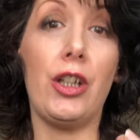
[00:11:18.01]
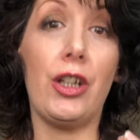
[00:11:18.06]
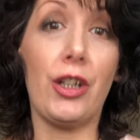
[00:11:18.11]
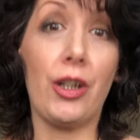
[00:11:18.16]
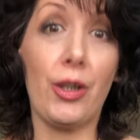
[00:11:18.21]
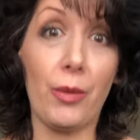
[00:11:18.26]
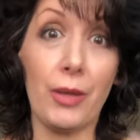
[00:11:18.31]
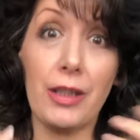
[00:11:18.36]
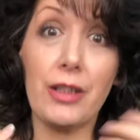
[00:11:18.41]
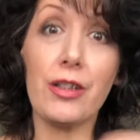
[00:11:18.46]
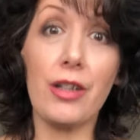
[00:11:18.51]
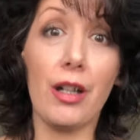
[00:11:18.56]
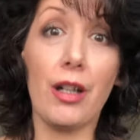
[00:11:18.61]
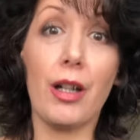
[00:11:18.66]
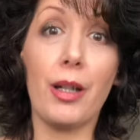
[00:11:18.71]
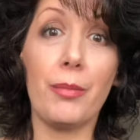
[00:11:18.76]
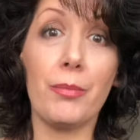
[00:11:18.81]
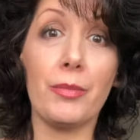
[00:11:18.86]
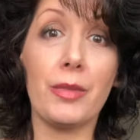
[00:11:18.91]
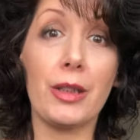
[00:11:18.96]
know, in
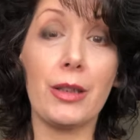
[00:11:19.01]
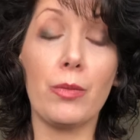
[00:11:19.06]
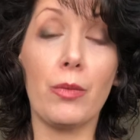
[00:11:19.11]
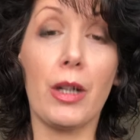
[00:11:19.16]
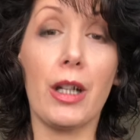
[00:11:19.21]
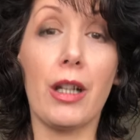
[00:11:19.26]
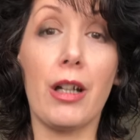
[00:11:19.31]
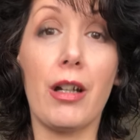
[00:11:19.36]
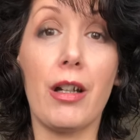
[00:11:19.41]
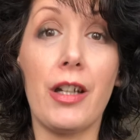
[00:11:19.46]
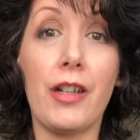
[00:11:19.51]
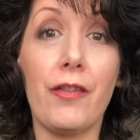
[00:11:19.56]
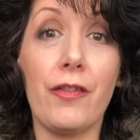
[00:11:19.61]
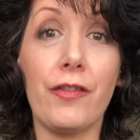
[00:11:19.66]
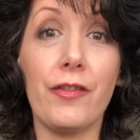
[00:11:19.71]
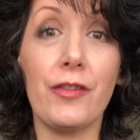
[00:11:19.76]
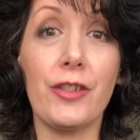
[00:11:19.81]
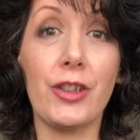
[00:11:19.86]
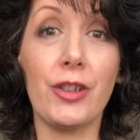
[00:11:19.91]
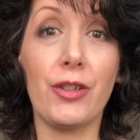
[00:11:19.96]
times when I've
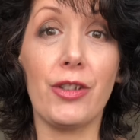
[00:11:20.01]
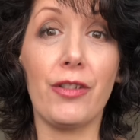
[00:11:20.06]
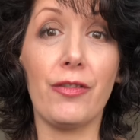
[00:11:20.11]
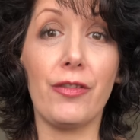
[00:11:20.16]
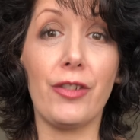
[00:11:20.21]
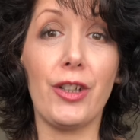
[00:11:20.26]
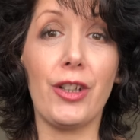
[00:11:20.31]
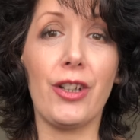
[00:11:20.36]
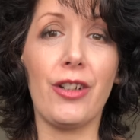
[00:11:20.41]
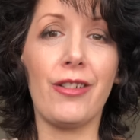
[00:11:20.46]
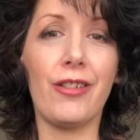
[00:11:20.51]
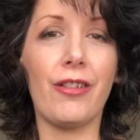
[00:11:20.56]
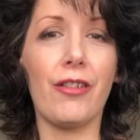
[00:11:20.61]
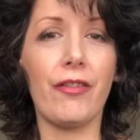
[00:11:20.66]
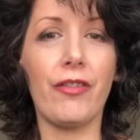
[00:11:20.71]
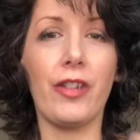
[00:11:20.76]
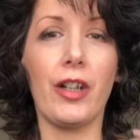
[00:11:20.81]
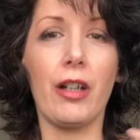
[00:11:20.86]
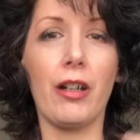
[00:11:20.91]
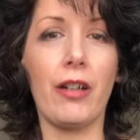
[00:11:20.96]
sort of, you know, not
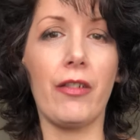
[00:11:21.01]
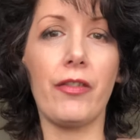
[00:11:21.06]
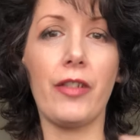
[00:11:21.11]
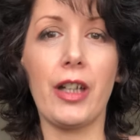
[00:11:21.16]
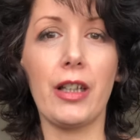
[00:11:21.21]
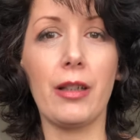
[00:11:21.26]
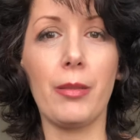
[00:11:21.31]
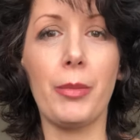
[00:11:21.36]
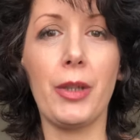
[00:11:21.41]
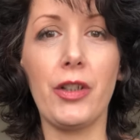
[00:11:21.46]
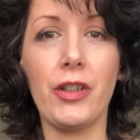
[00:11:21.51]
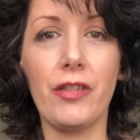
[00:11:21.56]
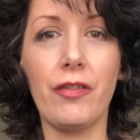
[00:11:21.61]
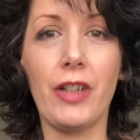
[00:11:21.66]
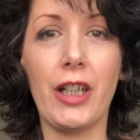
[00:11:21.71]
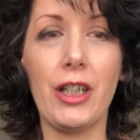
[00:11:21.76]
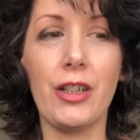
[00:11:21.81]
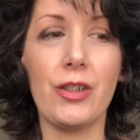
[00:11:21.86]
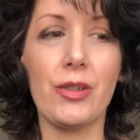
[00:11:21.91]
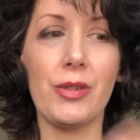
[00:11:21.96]
felt I've had the
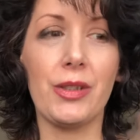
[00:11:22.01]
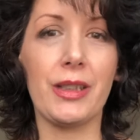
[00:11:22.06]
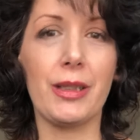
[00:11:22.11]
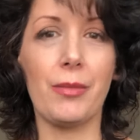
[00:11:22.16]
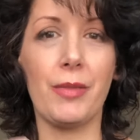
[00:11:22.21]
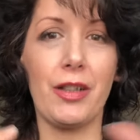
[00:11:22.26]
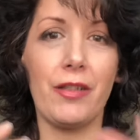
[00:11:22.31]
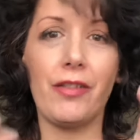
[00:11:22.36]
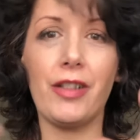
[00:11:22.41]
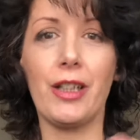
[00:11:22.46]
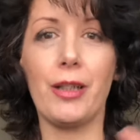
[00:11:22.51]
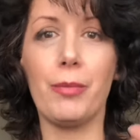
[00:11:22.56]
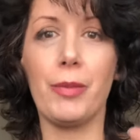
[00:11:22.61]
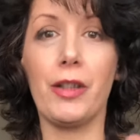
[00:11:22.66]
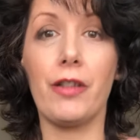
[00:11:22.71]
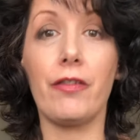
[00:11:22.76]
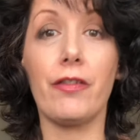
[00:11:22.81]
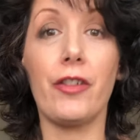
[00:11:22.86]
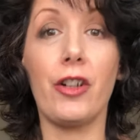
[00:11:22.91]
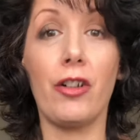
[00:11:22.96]
motivation or something, I've had a bit
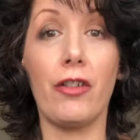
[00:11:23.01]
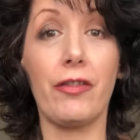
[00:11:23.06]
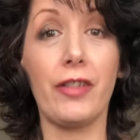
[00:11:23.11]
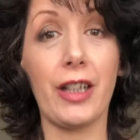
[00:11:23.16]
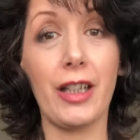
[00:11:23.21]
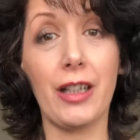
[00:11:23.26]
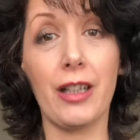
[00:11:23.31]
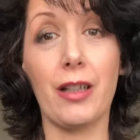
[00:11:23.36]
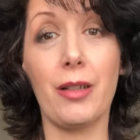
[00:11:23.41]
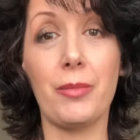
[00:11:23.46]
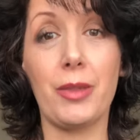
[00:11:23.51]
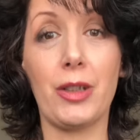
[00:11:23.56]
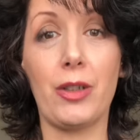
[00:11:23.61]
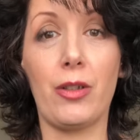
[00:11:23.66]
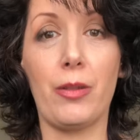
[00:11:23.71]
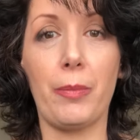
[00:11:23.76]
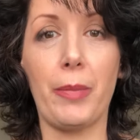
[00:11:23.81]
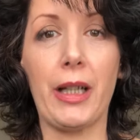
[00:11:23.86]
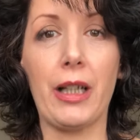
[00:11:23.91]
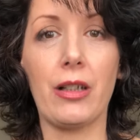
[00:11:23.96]
of fulvic and I'm sort
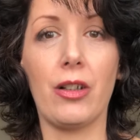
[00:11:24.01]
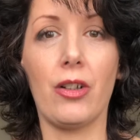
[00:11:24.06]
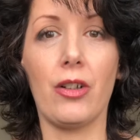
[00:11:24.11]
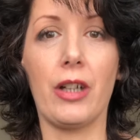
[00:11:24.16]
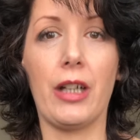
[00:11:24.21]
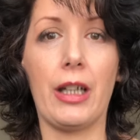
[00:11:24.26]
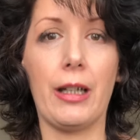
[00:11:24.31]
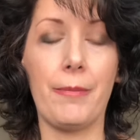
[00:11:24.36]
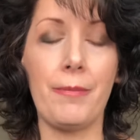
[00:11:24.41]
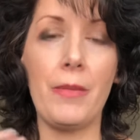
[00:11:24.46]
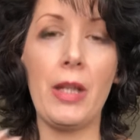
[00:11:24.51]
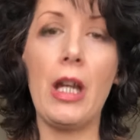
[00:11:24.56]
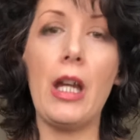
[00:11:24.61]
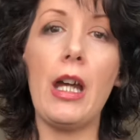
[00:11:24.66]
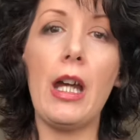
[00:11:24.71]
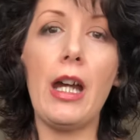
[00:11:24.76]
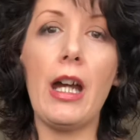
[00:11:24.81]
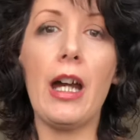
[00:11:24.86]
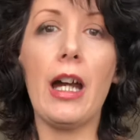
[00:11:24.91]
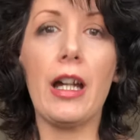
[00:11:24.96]
of back on it.
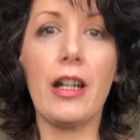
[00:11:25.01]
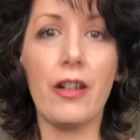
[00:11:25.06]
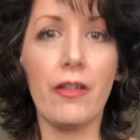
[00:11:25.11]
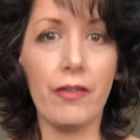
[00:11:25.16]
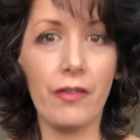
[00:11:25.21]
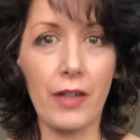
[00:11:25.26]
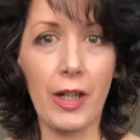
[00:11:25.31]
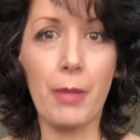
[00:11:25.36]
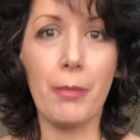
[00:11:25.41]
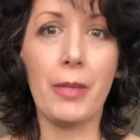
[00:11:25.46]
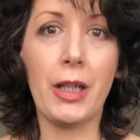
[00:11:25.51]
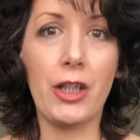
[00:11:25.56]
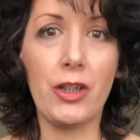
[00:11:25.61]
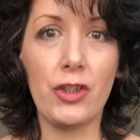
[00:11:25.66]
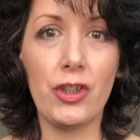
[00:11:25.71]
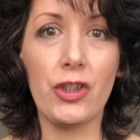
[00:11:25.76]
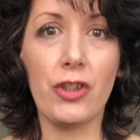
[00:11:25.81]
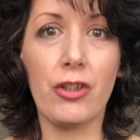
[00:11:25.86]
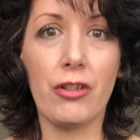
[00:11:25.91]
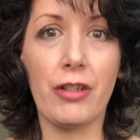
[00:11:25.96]
And I found my
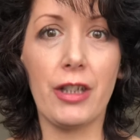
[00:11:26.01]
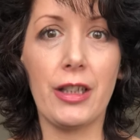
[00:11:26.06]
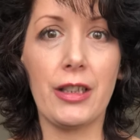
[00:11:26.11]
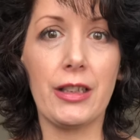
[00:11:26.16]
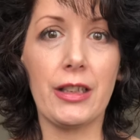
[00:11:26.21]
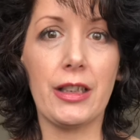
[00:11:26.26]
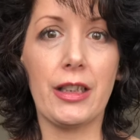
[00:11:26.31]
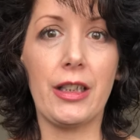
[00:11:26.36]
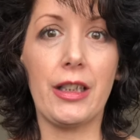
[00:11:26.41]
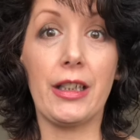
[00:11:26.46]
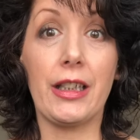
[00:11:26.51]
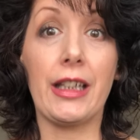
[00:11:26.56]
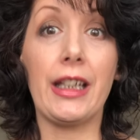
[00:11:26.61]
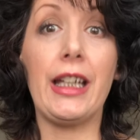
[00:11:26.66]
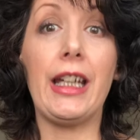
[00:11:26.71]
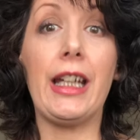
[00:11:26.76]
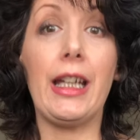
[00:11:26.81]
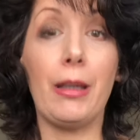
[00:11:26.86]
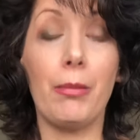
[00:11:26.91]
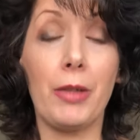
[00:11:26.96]
endurance can
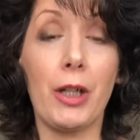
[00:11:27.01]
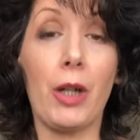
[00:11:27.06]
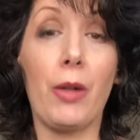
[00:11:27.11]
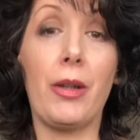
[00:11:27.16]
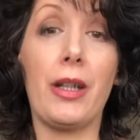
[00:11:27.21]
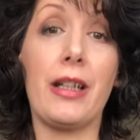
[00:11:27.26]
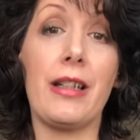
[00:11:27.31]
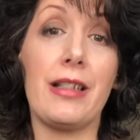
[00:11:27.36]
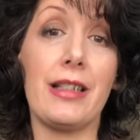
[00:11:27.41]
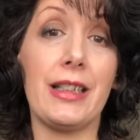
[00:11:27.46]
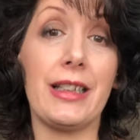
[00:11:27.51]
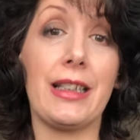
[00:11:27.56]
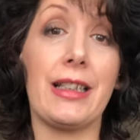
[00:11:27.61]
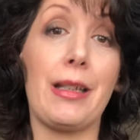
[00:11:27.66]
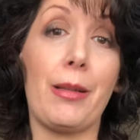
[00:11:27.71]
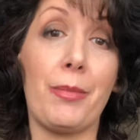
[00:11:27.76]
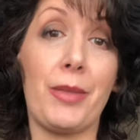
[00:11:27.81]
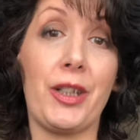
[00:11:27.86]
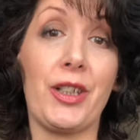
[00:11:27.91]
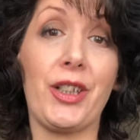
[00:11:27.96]
keep going and the
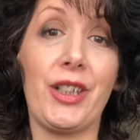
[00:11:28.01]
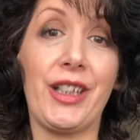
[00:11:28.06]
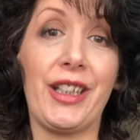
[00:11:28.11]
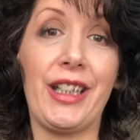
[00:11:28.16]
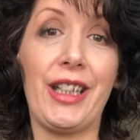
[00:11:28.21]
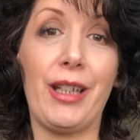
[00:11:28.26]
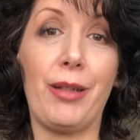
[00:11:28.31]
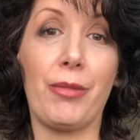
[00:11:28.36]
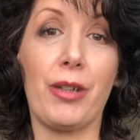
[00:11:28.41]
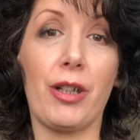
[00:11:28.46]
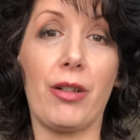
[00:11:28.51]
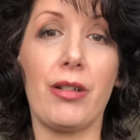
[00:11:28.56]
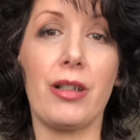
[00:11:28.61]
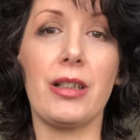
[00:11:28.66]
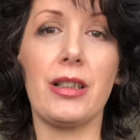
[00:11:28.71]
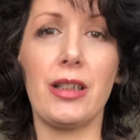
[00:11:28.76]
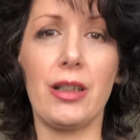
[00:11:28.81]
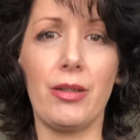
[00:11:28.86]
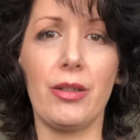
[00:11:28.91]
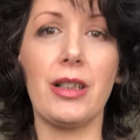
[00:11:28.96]
stamina can keep going.
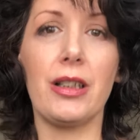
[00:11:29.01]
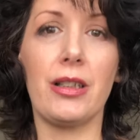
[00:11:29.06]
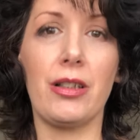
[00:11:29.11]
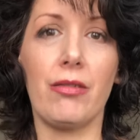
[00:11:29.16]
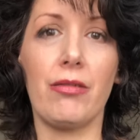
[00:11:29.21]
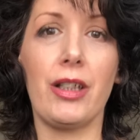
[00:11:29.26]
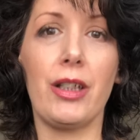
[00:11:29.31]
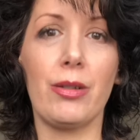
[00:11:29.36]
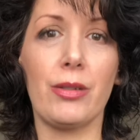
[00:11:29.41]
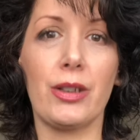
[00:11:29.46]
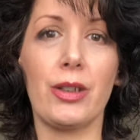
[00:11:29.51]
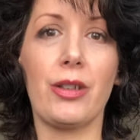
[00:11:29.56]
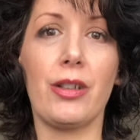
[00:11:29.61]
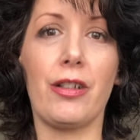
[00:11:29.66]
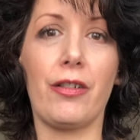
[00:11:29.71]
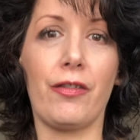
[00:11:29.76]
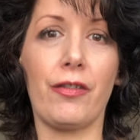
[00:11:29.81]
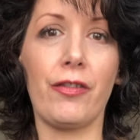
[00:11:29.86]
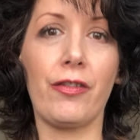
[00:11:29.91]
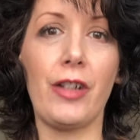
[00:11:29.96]
So it's a real sort
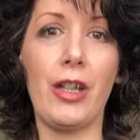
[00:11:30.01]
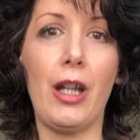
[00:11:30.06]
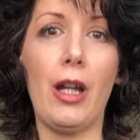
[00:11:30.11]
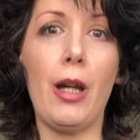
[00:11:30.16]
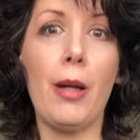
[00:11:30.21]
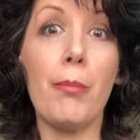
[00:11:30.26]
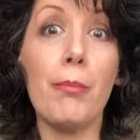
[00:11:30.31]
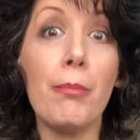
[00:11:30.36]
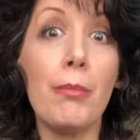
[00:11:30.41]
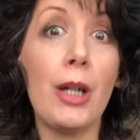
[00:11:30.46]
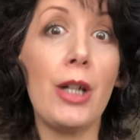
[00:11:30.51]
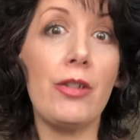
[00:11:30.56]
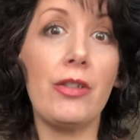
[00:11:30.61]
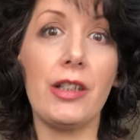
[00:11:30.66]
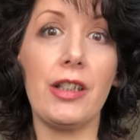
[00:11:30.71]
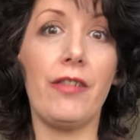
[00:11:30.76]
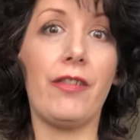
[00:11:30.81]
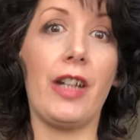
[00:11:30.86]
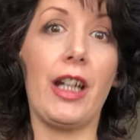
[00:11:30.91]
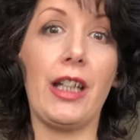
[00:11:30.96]
of
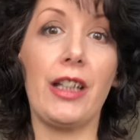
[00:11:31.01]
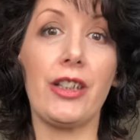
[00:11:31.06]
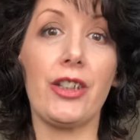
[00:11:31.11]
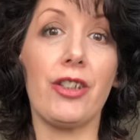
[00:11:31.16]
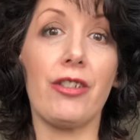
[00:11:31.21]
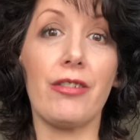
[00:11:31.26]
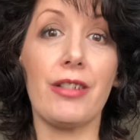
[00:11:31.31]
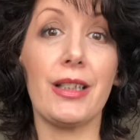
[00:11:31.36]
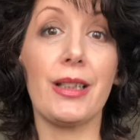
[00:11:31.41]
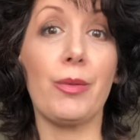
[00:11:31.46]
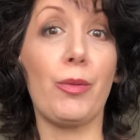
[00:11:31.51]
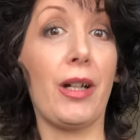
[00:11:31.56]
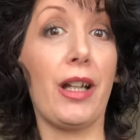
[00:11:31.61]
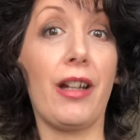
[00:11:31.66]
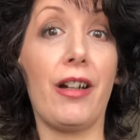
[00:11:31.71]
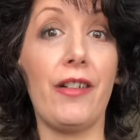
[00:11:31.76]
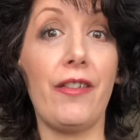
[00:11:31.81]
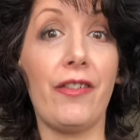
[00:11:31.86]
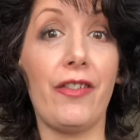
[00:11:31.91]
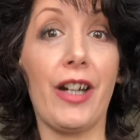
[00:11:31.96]
motivator as well,
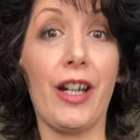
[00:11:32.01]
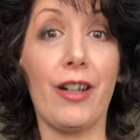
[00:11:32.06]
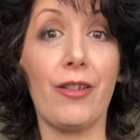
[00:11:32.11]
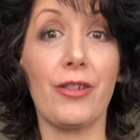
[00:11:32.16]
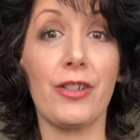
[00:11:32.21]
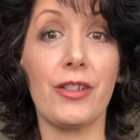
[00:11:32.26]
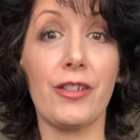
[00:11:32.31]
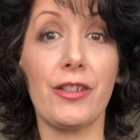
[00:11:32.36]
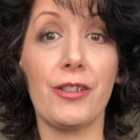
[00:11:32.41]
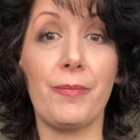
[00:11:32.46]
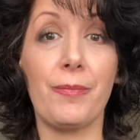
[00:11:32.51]
I found.